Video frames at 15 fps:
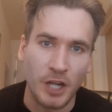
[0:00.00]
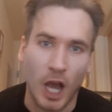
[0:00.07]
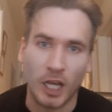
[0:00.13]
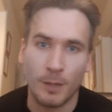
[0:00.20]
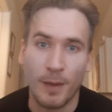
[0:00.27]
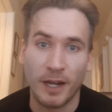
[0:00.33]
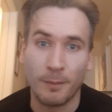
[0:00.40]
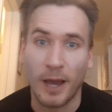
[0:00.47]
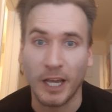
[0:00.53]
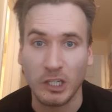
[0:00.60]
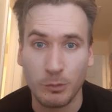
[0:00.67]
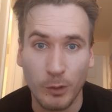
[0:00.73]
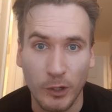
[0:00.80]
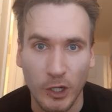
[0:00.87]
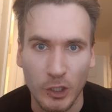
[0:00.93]
document my
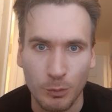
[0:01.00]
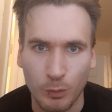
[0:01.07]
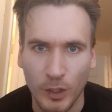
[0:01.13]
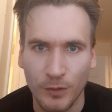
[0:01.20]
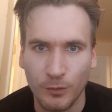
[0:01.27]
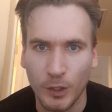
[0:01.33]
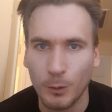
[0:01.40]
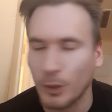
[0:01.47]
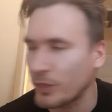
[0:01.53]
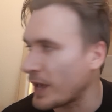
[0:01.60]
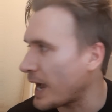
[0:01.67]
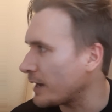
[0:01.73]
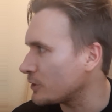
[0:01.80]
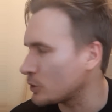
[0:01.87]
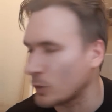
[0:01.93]
experience briefly with that.